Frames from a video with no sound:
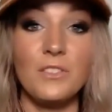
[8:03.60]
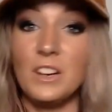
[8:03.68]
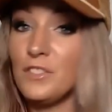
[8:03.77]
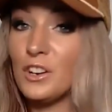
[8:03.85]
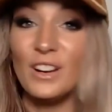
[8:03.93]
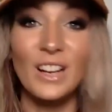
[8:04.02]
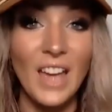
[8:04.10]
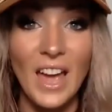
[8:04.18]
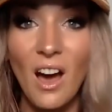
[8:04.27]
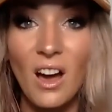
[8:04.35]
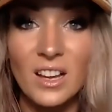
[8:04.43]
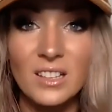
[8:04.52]
even if you're in a
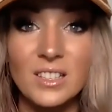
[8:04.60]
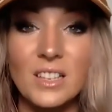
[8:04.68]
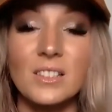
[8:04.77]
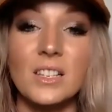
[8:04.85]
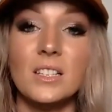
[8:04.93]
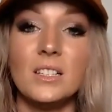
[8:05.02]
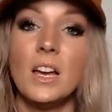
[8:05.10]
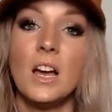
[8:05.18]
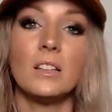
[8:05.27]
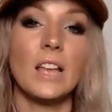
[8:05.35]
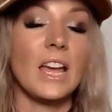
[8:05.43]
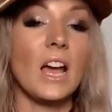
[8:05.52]
chaotic season,
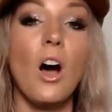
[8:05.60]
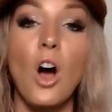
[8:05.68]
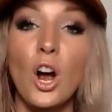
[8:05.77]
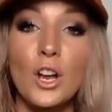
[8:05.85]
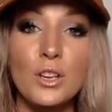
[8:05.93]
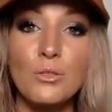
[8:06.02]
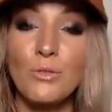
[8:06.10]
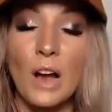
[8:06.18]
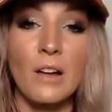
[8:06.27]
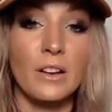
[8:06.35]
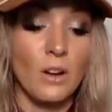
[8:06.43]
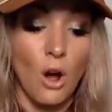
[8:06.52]
like, are you
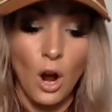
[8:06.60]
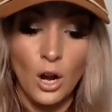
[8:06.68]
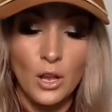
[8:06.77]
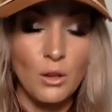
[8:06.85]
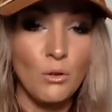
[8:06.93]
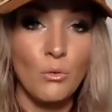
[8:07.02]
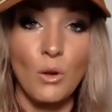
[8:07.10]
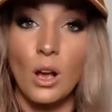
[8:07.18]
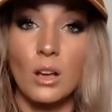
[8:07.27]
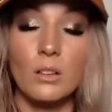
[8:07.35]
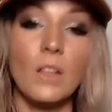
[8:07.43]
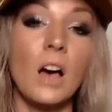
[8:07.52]
grounded? Are you
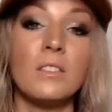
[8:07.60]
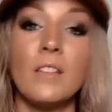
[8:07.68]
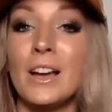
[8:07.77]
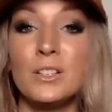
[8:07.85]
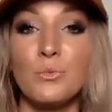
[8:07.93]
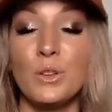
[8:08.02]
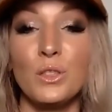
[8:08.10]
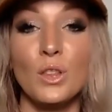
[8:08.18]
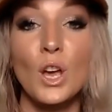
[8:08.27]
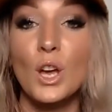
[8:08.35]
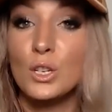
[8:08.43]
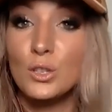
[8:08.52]
aligned with
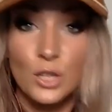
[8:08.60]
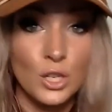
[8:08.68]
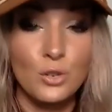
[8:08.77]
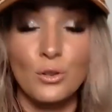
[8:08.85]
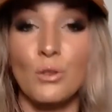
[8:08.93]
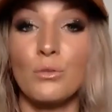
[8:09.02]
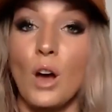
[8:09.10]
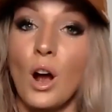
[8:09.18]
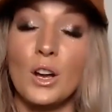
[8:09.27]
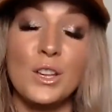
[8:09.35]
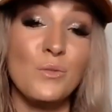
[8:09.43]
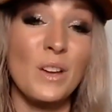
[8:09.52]
the truth?
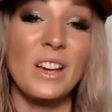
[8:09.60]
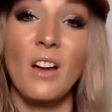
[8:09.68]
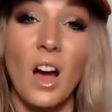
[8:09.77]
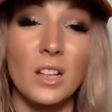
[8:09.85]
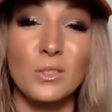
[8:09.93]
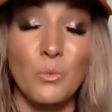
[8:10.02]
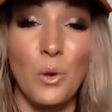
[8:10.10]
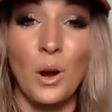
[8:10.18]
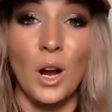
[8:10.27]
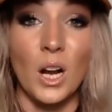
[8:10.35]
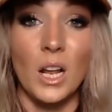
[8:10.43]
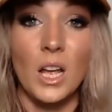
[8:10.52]
Are you in God's
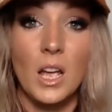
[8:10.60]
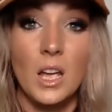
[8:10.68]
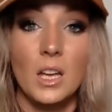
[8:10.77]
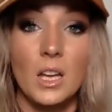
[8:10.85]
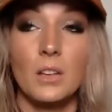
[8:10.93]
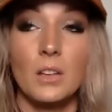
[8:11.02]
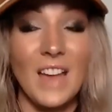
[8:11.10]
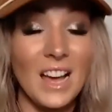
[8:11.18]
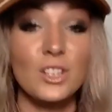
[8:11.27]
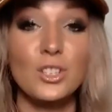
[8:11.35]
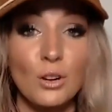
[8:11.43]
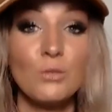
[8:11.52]
word?
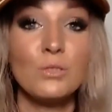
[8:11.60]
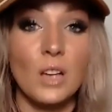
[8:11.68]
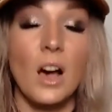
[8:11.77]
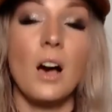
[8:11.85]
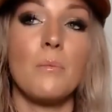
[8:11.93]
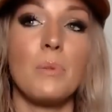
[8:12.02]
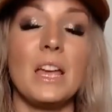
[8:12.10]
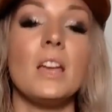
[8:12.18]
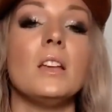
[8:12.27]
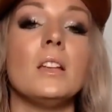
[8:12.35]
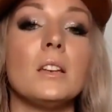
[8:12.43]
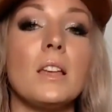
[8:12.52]
That shows up
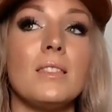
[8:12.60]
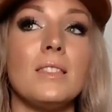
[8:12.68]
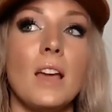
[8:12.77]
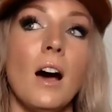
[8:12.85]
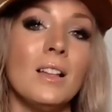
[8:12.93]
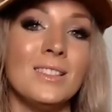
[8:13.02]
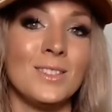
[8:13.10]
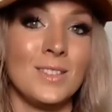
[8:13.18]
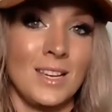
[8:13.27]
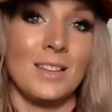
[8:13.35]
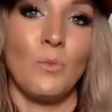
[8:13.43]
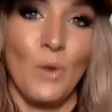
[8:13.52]
in the
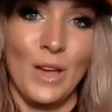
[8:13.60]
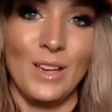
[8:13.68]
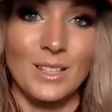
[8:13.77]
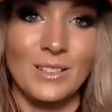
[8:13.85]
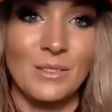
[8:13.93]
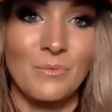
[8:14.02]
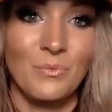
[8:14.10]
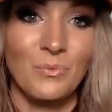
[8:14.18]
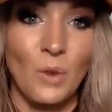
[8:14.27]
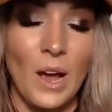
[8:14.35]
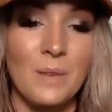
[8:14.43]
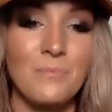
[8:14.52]
unseen ways,
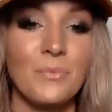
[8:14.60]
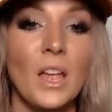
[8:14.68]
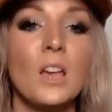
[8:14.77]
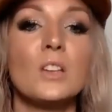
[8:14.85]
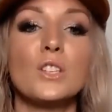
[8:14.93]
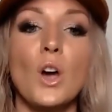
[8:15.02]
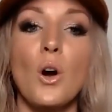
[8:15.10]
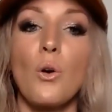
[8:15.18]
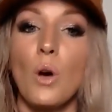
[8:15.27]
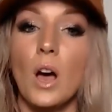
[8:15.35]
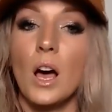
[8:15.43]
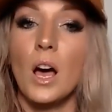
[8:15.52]
right?
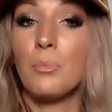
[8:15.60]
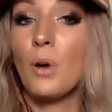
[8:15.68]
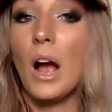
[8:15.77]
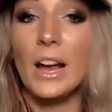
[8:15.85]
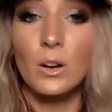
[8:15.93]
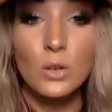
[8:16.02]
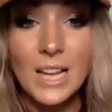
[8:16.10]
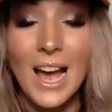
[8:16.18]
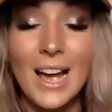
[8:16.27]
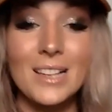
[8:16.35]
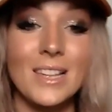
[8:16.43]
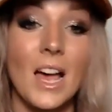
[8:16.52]
So
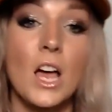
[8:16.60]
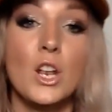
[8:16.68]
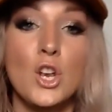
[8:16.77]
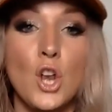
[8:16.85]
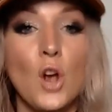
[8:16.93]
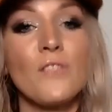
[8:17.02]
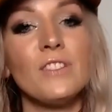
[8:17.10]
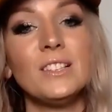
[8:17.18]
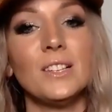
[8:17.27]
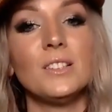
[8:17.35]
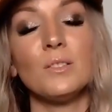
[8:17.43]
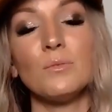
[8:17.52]
prioritize
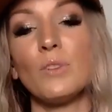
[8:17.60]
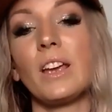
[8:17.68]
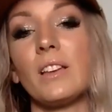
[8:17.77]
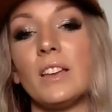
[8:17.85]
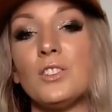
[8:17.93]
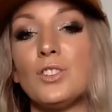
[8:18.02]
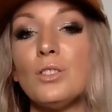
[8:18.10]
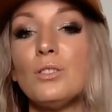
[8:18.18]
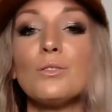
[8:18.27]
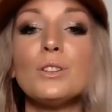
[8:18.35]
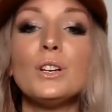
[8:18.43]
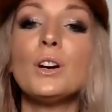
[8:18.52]
nervous system regulation
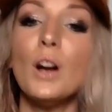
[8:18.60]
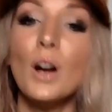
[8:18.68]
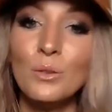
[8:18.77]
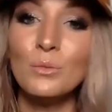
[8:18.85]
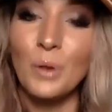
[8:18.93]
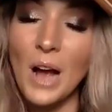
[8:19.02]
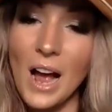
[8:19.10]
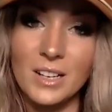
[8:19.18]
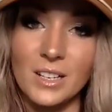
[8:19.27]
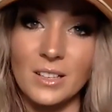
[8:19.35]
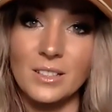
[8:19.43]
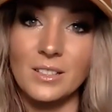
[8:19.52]
through your own
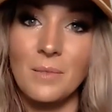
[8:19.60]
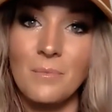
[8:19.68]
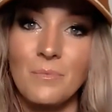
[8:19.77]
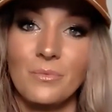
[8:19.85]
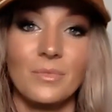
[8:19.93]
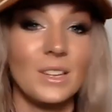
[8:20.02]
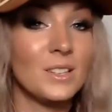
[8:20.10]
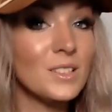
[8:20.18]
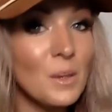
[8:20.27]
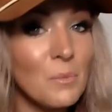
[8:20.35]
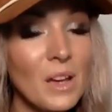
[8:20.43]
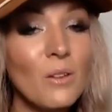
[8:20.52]
practice. This
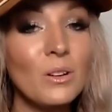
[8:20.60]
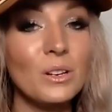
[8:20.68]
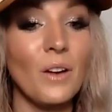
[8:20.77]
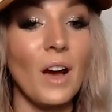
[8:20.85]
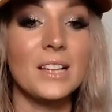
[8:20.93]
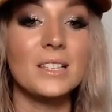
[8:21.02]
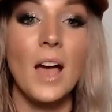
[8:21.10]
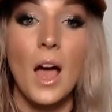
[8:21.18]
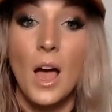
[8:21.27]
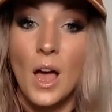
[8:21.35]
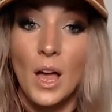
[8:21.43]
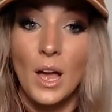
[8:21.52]
is a big one, you guys.
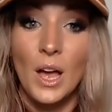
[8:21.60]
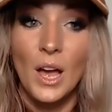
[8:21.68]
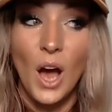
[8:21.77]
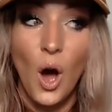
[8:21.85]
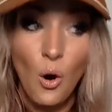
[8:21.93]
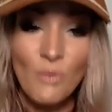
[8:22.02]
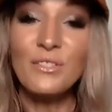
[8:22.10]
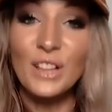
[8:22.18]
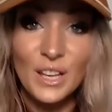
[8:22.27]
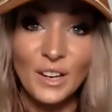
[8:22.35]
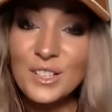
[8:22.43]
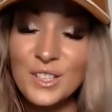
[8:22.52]

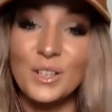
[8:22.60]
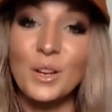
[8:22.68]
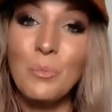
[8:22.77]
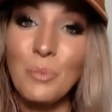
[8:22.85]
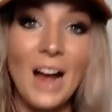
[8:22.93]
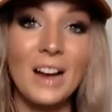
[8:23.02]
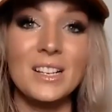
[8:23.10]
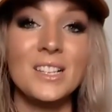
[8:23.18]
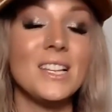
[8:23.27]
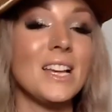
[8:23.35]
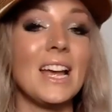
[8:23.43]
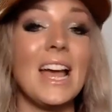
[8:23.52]
Hopefully you're still
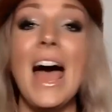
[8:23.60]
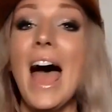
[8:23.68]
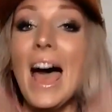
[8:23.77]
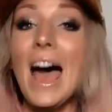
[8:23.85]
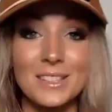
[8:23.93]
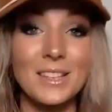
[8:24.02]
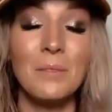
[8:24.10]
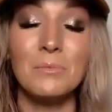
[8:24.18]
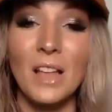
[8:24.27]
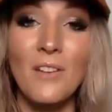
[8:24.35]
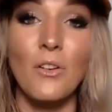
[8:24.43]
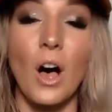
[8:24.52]
practicing at
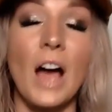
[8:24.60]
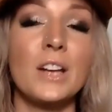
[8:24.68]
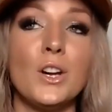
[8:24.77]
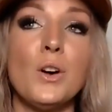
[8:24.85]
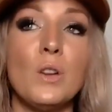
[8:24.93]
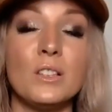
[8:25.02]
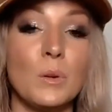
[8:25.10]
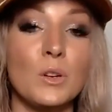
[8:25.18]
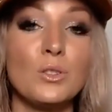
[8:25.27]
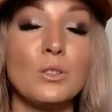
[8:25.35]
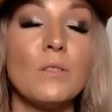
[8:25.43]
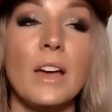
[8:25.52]
some level. I know,
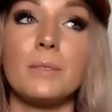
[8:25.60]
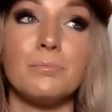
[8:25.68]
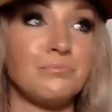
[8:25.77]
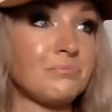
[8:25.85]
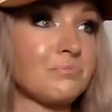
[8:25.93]
especially like